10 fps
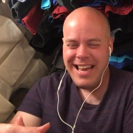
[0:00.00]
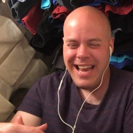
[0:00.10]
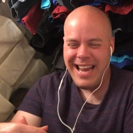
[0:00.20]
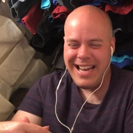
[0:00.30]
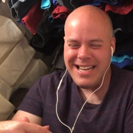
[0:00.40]

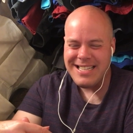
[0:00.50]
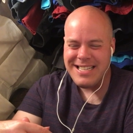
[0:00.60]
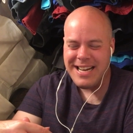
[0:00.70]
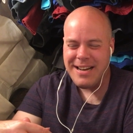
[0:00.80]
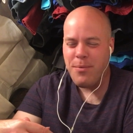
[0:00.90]
And
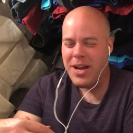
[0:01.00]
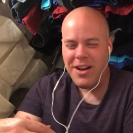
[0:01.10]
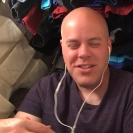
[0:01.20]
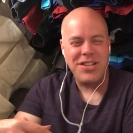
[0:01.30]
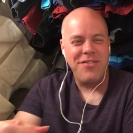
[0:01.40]
uh, we
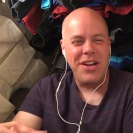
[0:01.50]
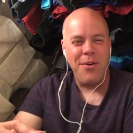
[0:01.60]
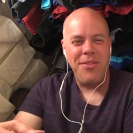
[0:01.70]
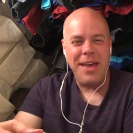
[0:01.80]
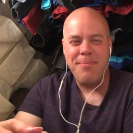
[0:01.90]
also
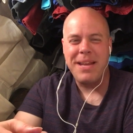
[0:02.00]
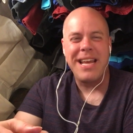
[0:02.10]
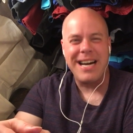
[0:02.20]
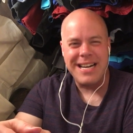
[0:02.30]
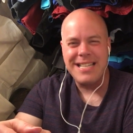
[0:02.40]
know that
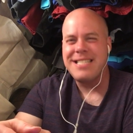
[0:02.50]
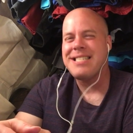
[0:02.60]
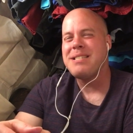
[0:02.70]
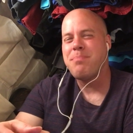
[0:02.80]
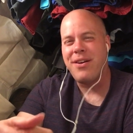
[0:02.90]
because
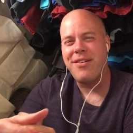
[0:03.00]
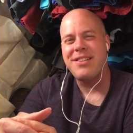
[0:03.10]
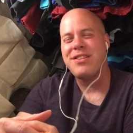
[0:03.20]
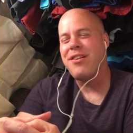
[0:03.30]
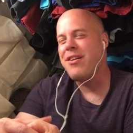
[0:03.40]

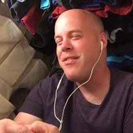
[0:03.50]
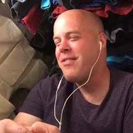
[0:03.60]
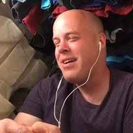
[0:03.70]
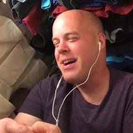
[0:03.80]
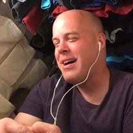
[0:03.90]
spirits are
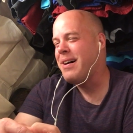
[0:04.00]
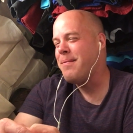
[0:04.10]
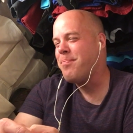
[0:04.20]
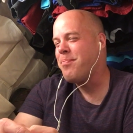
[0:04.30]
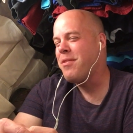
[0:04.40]

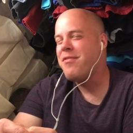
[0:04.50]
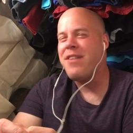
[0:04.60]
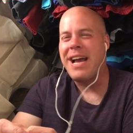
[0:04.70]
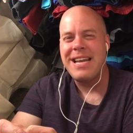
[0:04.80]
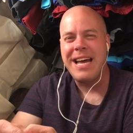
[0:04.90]
um,
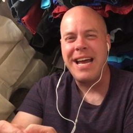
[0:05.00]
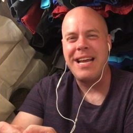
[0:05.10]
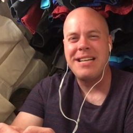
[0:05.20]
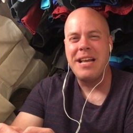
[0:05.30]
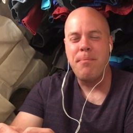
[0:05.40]

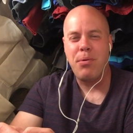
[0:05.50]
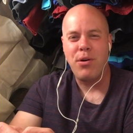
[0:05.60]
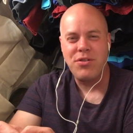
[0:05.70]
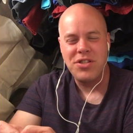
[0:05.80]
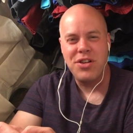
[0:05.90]
finite
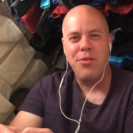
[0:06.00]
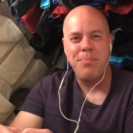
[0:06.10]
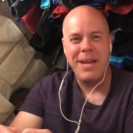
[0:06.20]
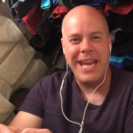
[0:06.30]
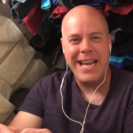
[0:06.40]
personal
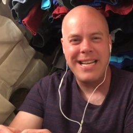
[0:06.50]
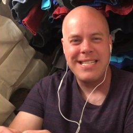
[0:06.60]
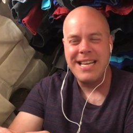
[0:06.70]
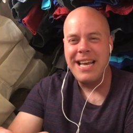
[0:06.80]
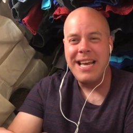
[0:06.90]

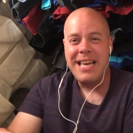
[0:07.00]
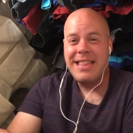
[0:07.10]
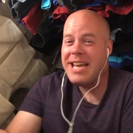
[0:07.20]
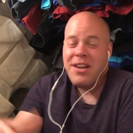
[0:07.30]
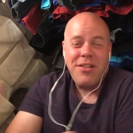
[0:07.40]
beings,
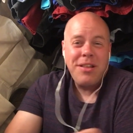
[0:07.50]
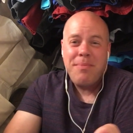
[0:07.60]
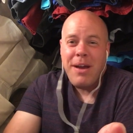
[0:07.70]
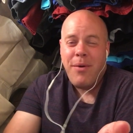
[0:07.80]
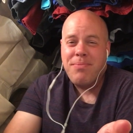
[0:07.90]
they can only
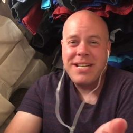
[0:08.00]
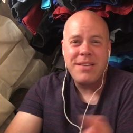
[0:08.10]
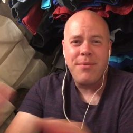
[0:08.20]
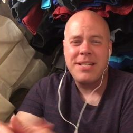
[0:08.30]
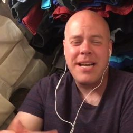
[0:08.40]
be at one place
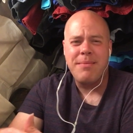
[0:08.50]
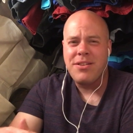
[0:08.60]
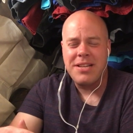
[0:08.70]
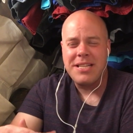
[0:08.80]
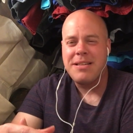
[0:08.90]
at one time. And so
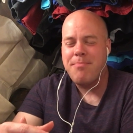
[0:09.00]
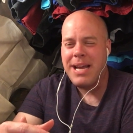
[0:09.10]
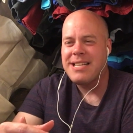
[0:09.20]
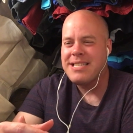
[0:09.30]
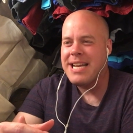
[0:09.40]
does it
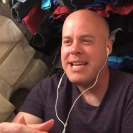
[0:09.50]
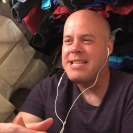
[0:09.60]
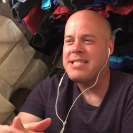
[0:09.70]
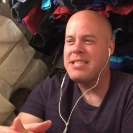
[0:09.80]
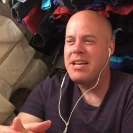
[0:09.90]
make
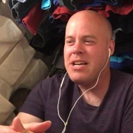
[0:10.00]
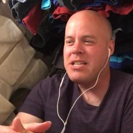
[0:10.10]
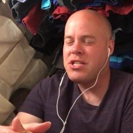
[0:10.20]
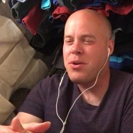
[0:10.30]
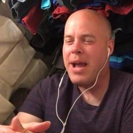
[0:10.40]
sense
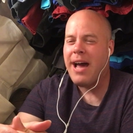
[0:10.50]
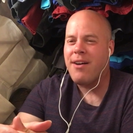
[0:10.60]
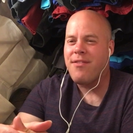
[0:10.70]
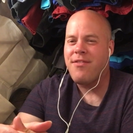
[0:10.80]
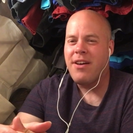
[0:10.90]
to
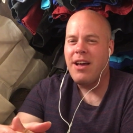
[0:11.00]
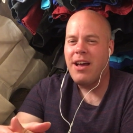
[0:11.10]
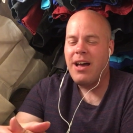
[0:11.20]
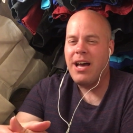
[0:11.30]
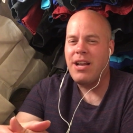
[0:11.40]
have
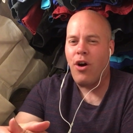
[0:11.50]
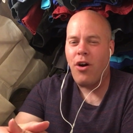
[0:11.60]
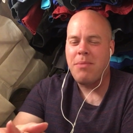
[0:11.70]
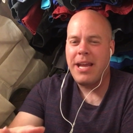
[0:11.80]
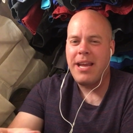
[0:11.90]
an
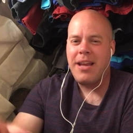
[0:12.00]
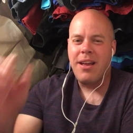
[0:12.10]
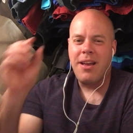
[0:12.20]
army